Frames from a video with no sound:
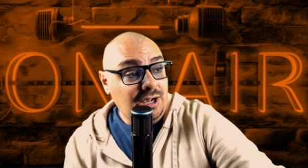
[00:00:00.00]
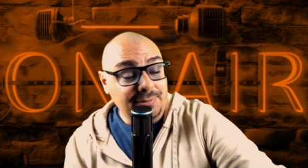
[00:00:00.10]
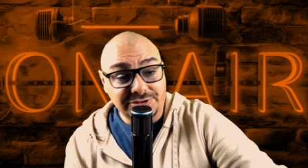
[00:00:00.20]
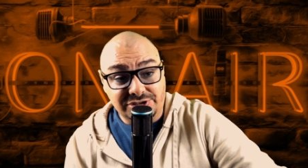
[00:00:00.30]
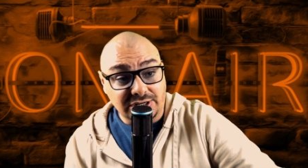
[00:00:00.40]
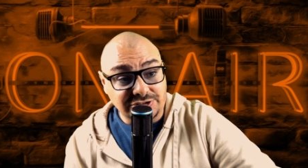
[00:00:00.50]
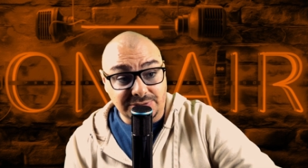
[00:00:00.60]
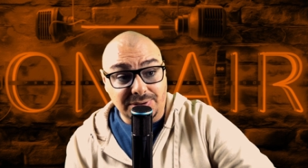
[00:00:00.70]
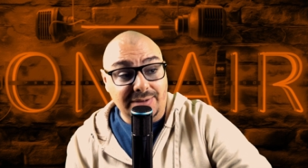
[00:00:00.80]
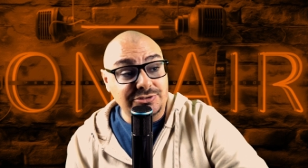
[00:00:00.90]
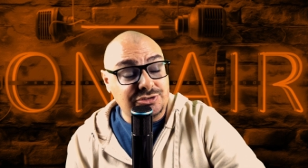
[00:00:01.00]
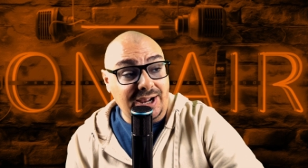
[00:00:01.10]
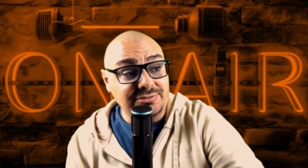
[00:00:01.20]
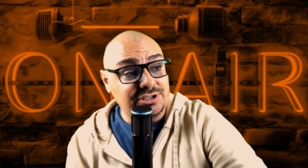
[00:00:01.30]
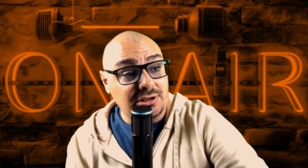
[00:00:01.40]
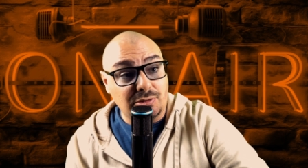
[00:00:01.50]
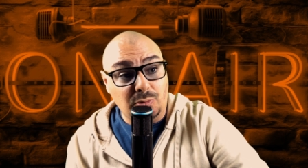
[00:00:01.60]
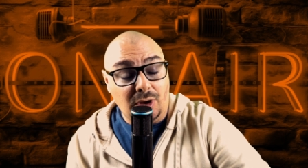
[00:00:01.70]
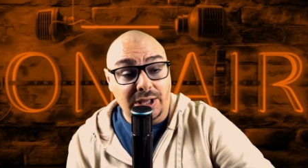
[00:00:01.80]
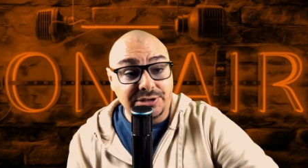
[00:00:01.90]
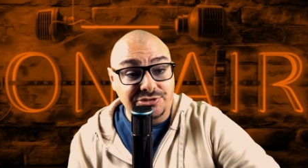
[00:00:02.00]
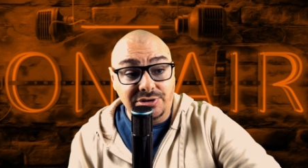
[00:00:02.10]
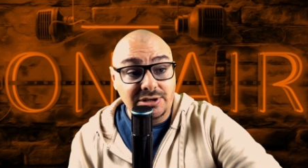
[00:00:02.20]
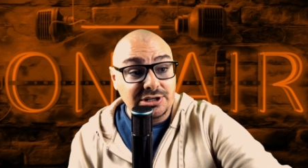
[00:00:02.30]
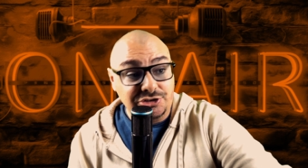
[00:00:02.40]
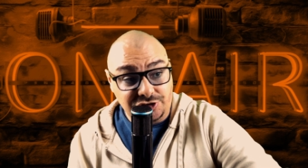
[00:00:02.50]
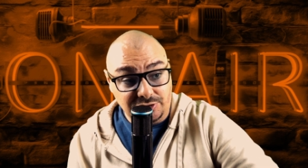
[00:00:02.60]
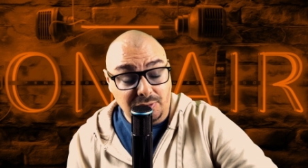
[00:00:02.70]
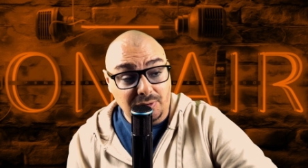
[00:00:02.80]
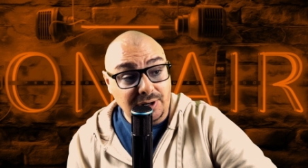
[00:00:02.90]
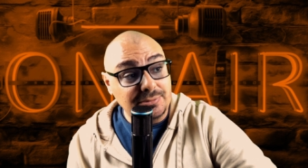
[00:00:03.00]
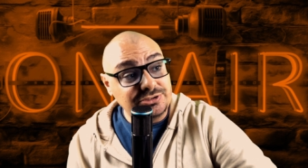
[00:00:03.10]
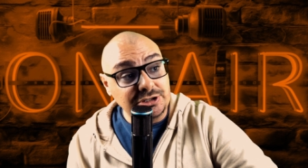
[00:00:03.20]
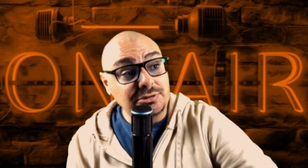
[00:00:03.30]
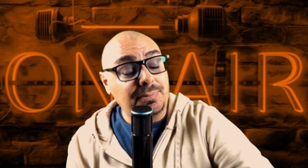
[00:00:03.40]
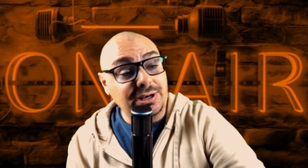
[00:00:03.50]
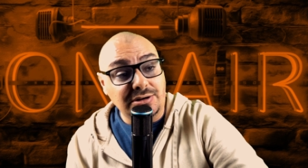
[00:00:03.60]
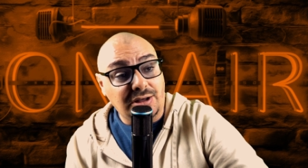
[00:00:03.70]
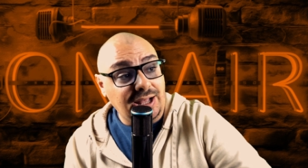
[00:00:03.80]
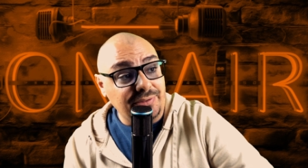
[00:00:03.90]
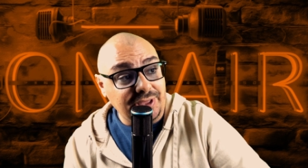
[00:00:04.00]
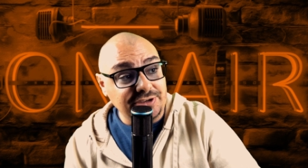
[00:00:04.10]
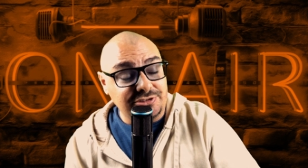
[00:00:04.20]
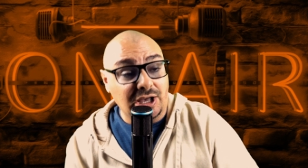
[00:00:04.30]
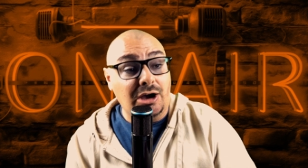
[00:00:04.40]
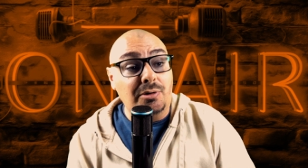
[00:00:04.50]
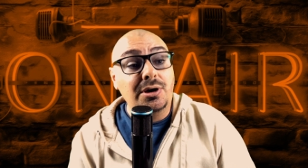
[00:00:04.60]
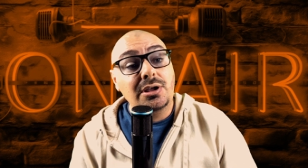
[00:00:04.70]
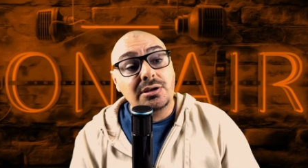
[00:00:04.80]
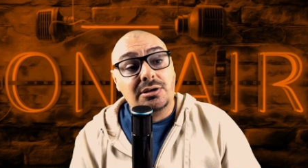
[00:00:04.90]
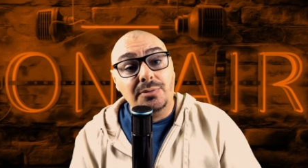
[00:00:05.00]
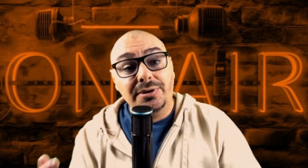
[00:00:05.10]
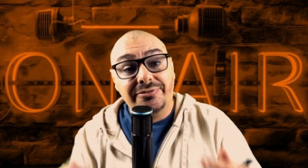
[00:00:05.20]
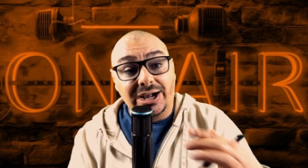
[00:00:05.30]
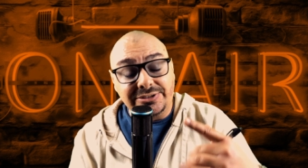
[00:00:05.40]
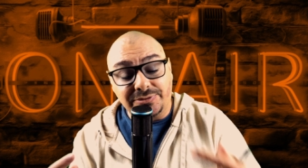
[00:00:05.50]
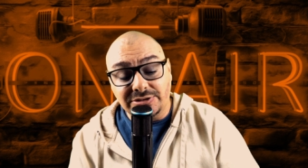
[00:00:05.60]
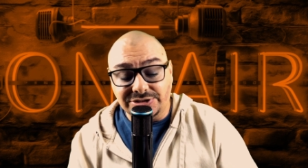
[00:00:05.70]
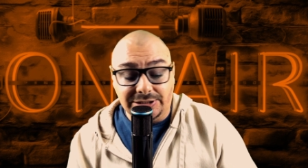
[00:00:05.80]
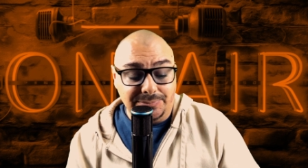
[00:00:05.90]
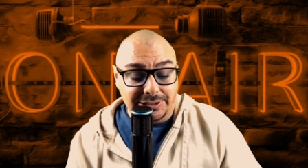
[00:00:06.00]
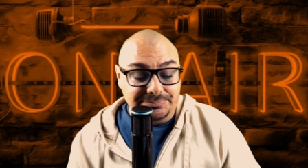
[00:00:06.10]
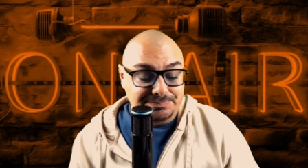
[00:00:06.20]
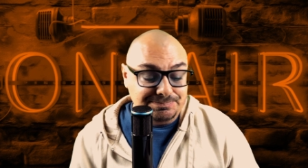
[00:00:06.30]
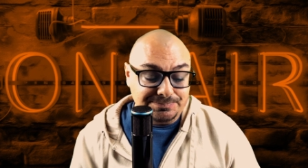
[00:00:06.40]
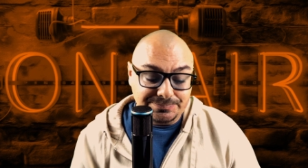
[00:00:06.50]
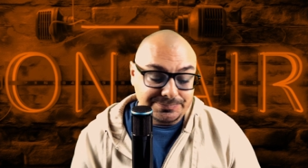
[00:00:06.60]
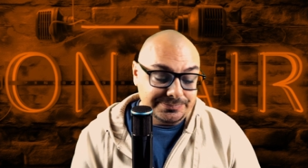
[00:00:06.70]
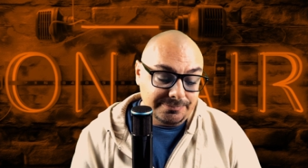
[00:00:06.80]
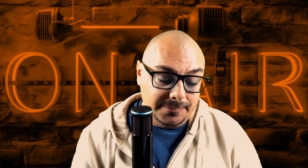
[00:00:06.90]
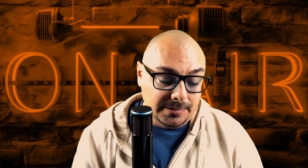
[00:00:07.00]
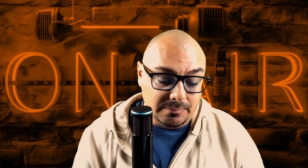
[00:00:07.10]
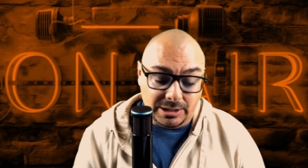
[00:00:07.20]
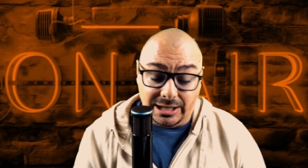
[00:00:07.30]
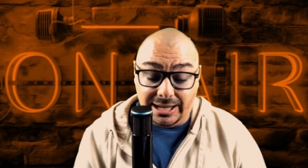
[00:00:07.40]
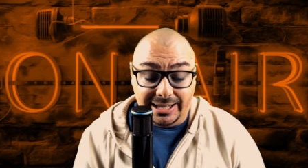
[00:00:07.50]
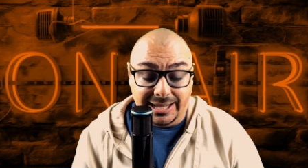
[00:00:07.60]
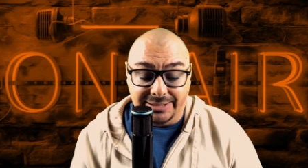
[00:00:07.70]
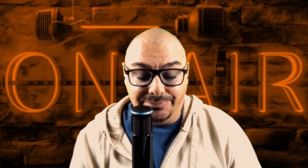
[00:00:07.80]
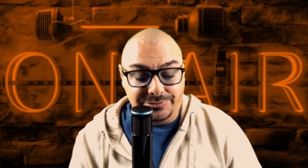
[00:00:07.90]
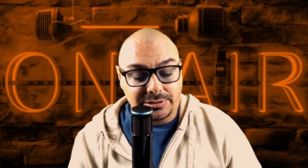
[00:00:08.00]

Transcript: I mean, seriously, probably Travis Hunter one, Shedeur number two, depending on how things go. Could be vice versa, but man, I